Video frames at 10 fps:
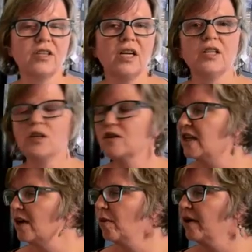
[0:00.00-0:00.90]
So today
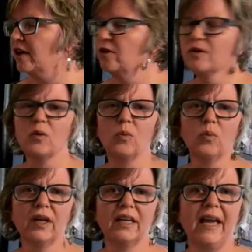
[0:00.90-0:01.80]
what we're going to do is a
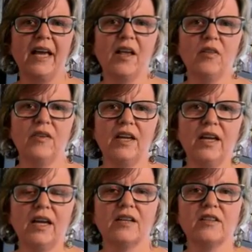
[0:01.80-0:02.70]
really healthy,
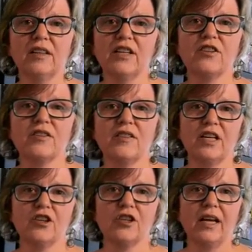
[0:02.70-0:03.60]
delicious
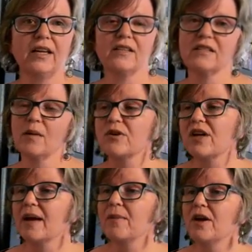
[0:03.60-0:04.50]
dish, and it's
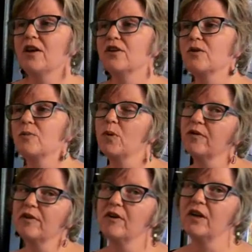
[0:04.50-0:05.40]
summertime, so it's
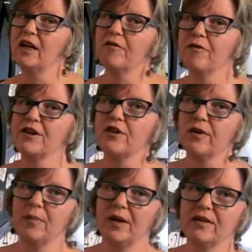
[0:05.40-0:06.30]
perfect for you to get fresh
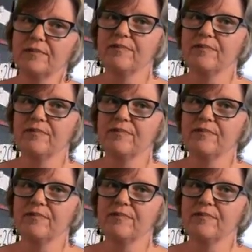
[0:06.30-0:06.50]
green beans.